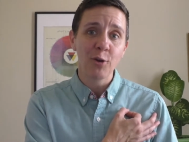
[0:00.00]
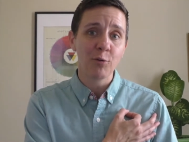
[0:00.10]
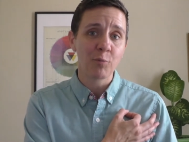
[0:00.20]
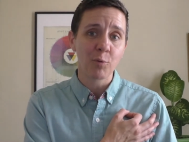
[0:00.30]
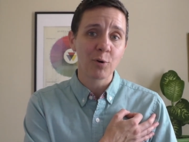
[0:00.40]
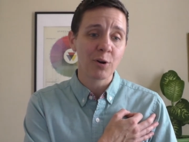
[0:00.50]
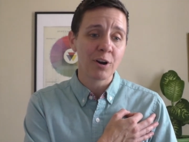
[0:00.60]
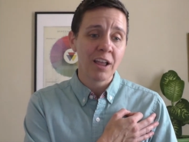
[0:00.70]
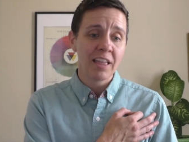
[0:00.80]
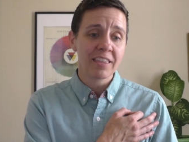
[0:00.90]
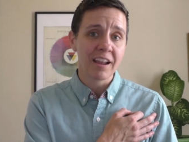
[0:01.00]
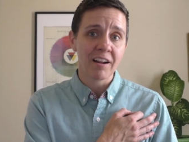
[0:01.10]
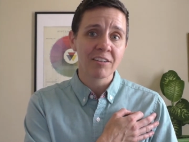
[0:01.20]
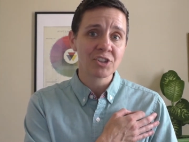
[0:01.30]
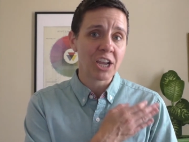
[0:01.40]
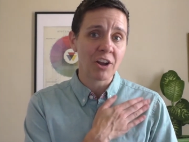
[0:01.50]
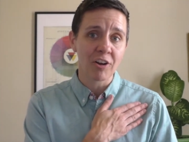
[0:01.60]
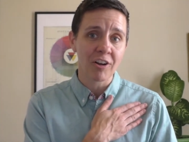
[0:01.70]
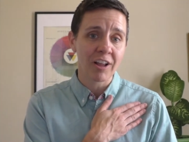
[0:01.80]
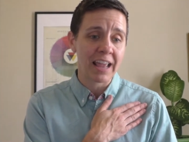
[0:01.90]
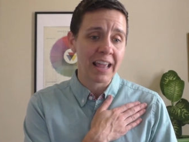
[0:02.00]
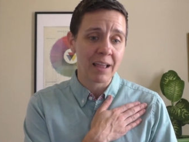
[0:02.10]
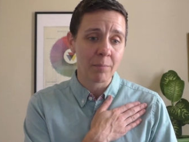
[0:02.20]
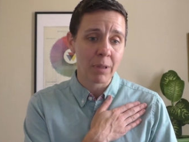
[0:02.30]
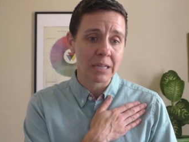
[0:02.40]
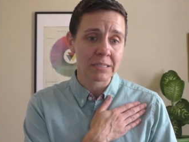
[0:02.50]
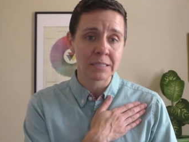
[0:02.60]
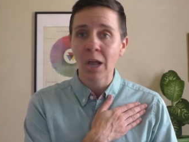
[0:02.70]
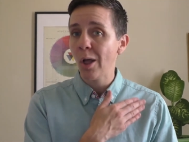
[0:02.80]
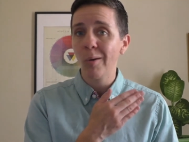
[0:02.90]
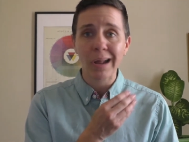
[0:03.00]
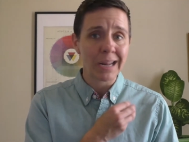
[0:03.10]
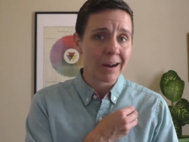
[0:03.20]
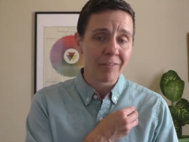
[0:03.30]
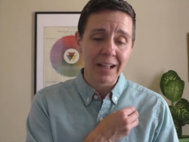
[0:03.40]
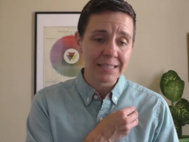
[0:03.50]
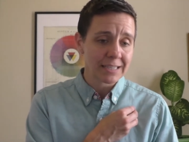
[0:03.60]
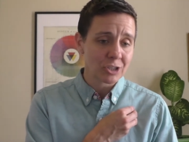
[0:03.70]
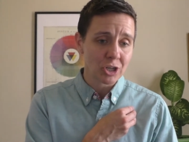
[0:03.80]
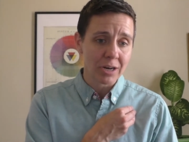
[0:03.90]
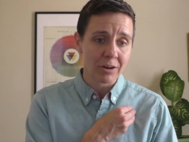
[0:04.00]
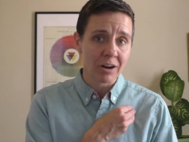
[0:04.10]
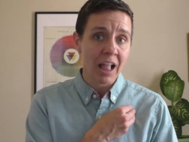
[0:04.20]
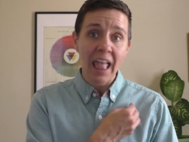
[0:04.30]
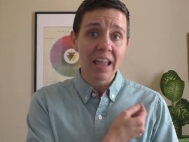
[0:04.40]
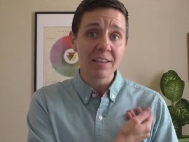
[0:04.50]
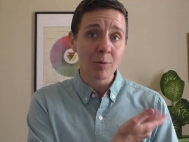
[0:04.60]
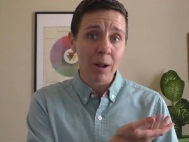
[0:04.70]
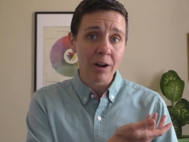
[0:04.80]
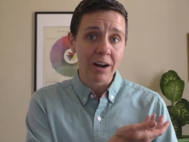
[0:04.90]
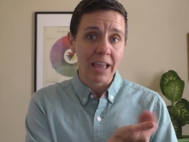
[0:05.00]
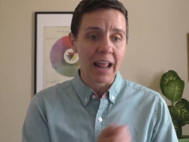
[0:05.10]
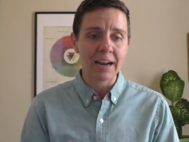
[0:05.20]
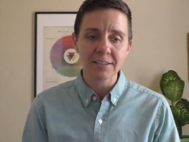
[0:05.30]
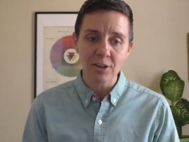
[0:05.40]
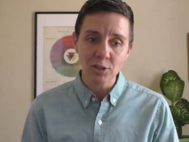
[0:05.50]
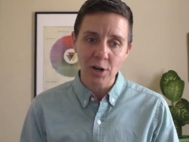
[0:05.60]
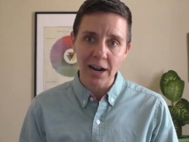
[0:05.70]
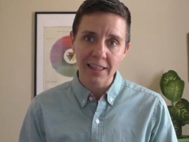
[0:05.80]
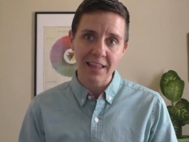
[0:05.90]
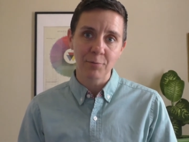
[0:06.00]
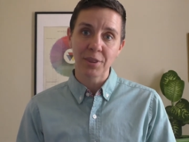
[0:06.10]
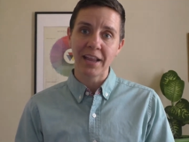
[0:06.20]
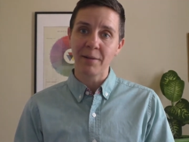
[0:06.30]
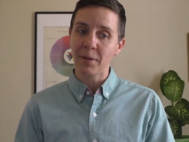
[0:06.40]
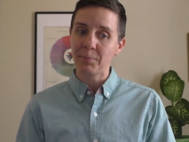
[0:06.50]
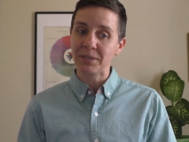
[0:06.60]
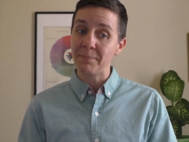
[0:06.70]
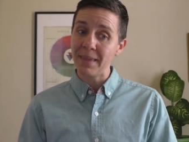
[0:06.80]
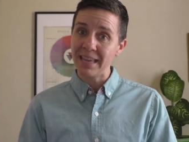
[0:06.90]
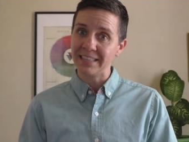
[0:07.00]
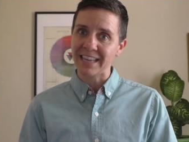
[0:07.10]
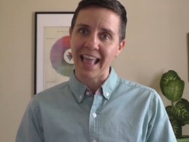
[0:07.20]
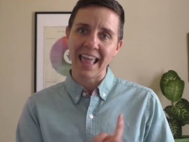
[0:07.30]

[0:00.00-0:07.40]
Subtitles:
who've worn their she, her, he, him buttons, who identify as cisgender, and they're wearing it. And it's also not a thing where they come up to me and say,